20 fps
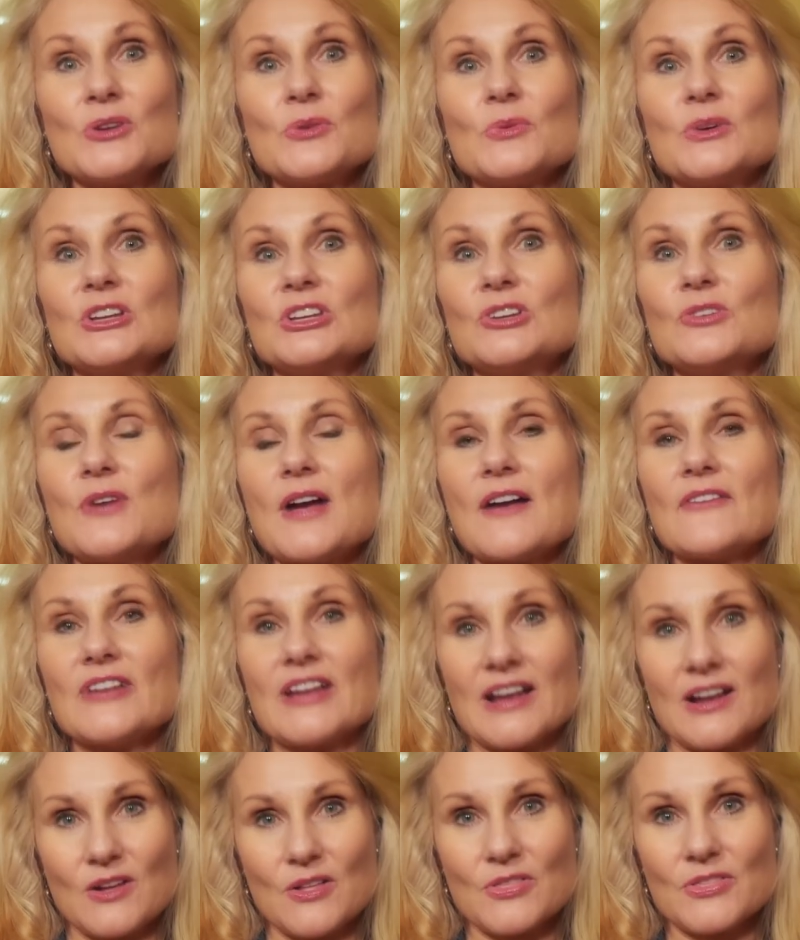when you have a
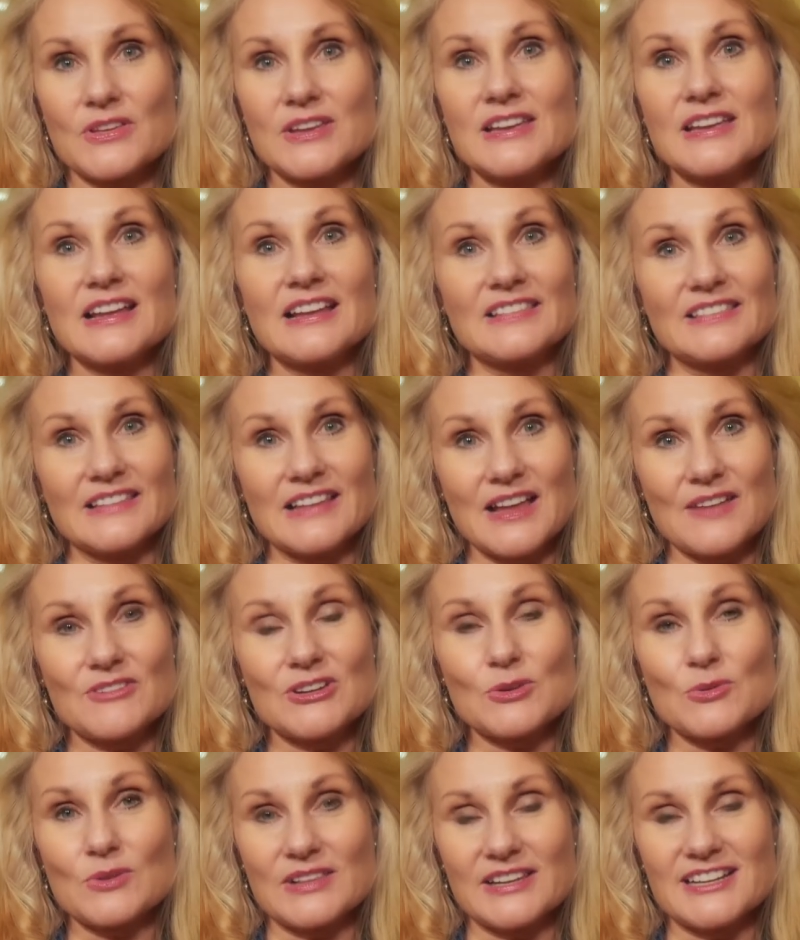healthy and
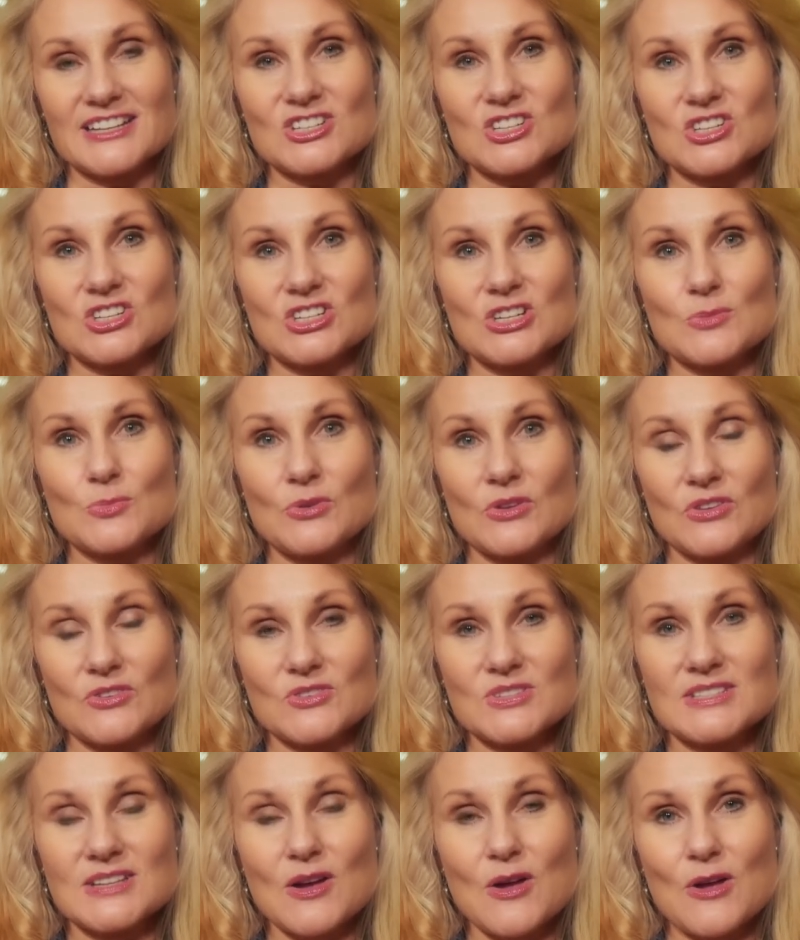loving relationship with
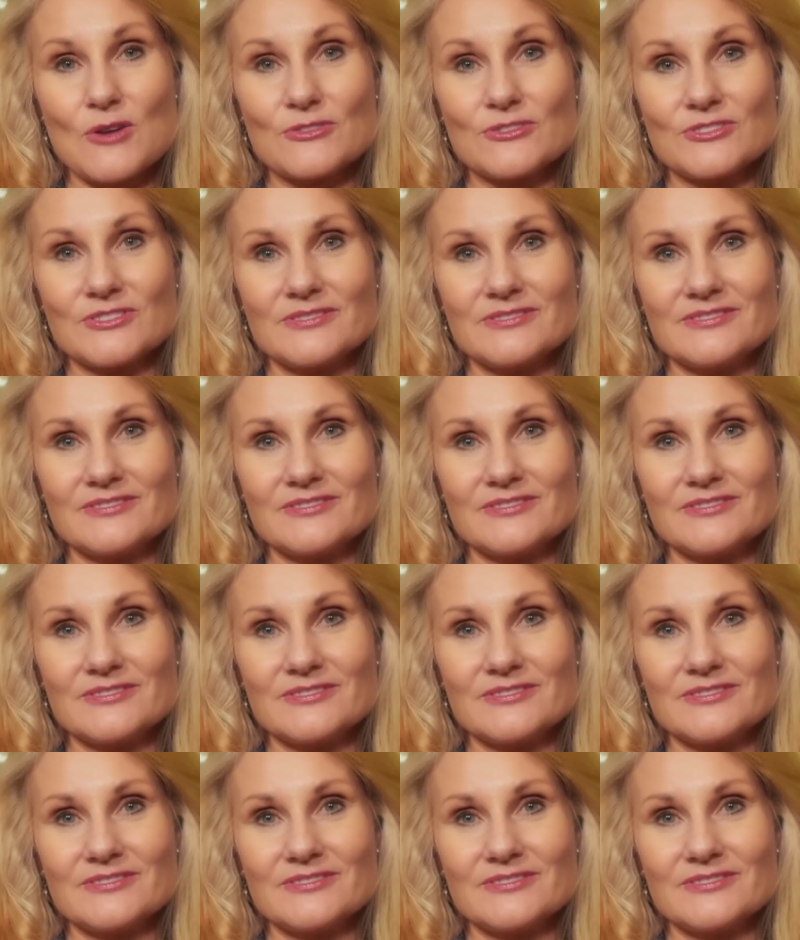yourself.